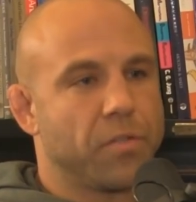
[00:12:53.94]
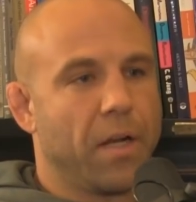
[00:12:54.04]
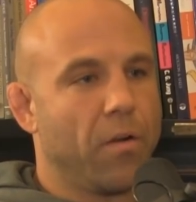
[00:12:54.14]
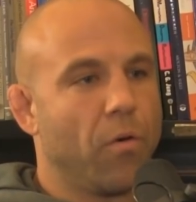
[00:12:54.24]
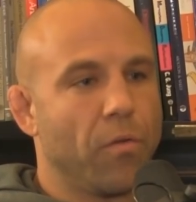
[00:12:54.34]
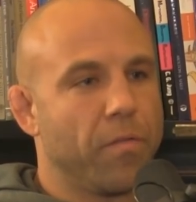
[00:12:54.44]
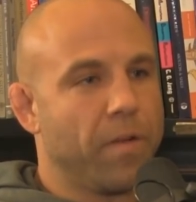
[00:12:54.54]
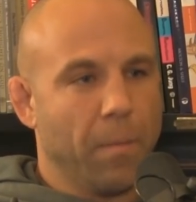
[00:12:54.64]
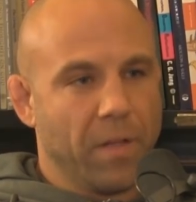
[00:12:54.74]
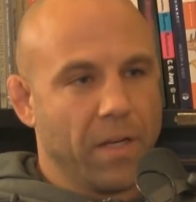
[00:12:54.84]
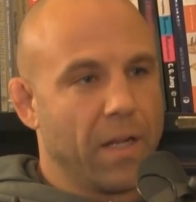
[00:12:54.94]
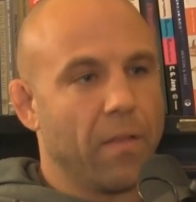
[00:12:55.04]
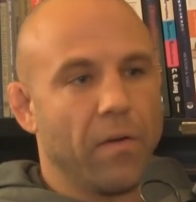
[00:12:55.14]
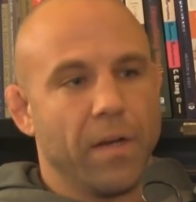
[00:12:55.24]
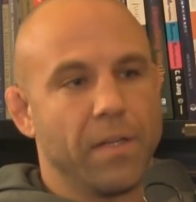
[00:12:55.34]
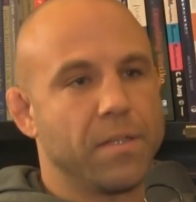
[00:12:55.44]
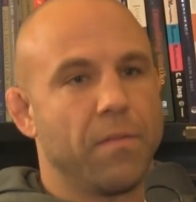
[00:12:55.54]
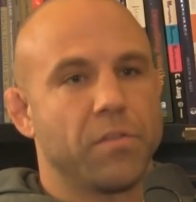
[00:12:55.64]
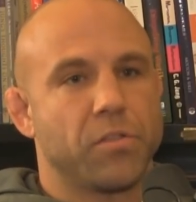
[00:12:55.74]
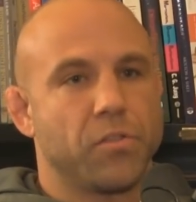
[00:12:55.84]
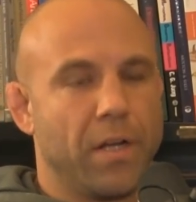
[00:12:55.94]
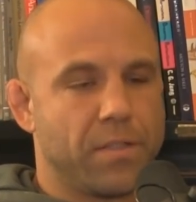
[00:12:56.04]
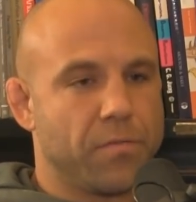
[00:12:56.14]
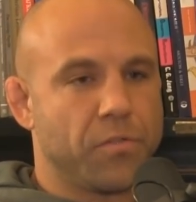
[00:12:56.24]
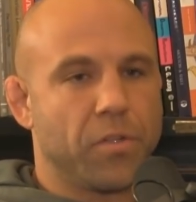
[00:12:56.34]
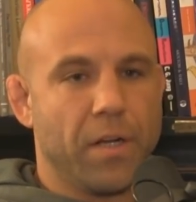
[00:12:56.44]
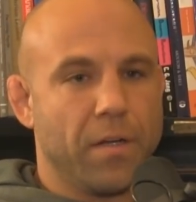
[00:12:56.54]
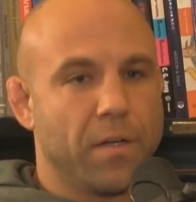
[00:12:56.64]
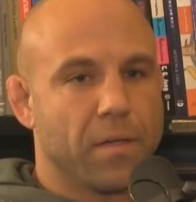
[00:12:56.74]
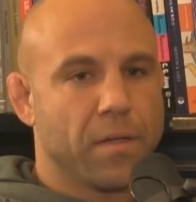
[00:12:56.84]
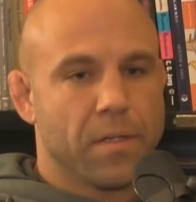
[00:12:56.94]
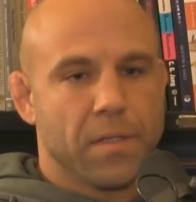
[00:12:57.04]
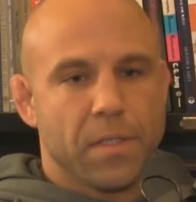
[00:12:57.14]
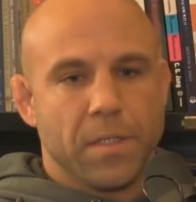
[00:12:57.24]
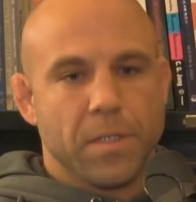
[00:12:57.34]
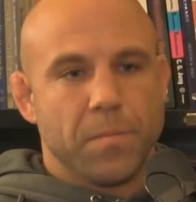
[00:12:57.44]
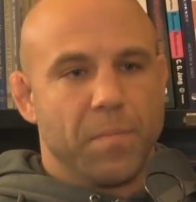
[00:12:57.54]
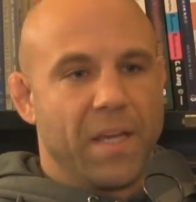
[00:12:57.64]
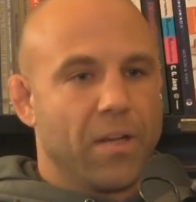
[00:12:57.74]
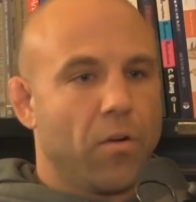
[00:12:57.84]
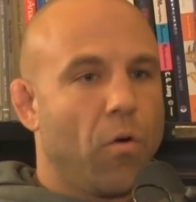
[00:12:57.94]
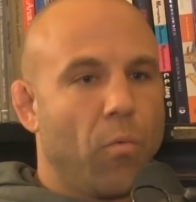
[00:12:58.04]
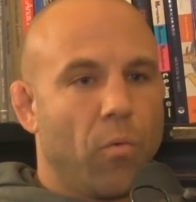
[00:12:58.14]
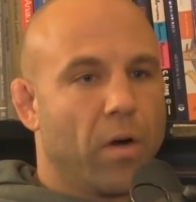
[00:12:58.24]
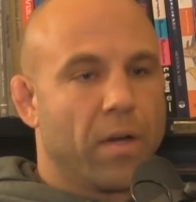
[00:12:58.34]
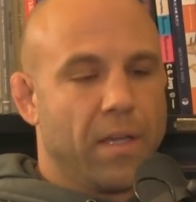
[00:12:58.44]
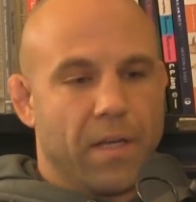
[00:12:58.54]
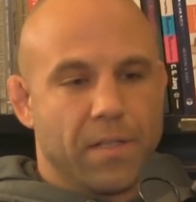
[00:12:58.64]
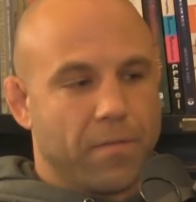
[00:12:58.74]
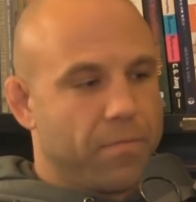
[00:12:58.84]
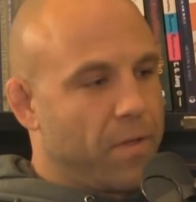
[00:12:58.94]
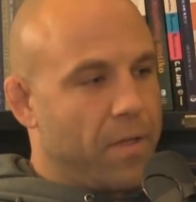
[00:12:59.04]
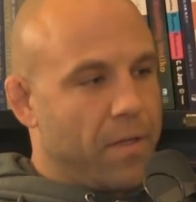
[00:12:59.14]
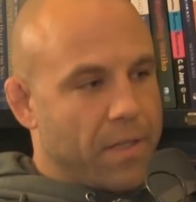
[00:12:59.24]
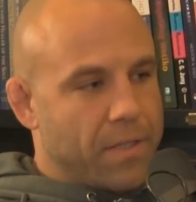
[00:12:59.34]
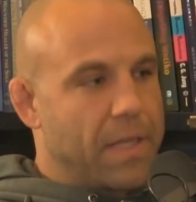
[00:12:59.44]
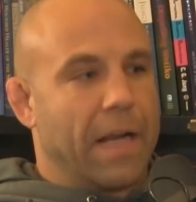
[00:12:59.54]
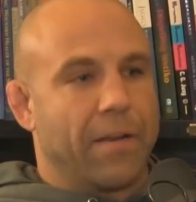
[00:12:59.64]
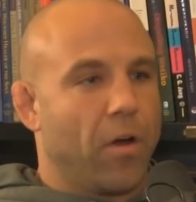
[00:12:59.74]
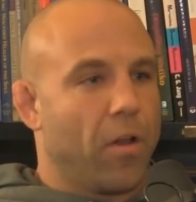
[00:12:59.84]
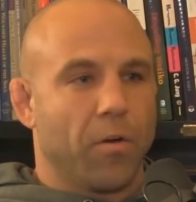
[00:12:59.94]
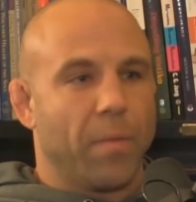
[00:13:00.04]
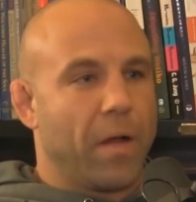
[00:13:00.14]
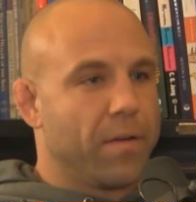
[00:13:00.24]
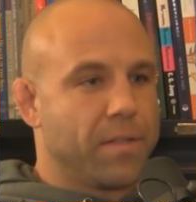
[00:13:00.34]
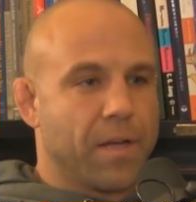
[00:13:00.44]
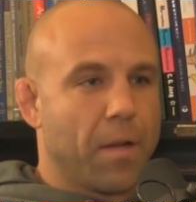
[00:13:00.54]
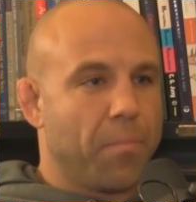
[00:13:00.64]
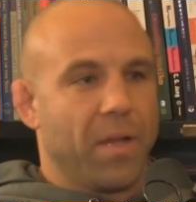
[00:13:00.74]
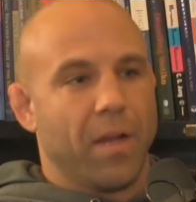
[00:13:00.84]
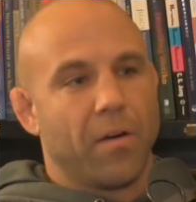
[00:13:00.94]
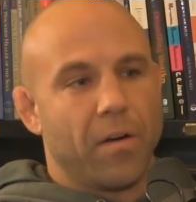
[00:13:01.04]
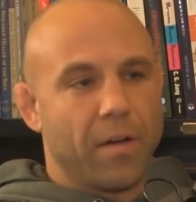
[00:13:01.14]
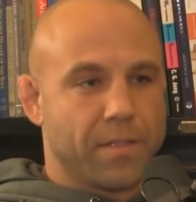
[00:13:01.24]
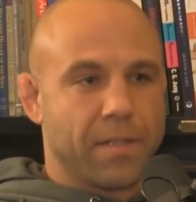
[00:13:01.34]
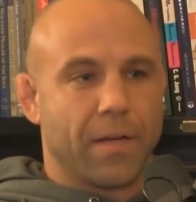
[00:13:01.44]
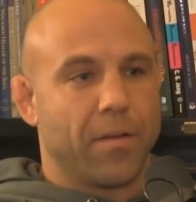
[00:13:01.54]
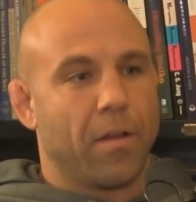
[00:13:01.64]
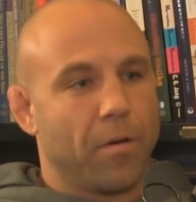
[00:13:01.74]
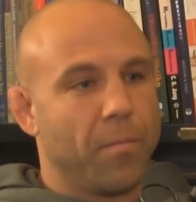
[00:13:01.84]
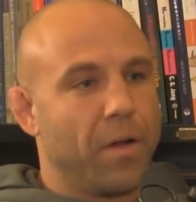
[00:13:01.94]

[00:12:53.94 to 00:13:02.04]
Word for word: of trying to hold the family together he doesn't have the stress of trying to make it all work he has a, an exact dollar amount he's got to pay her an exact dollar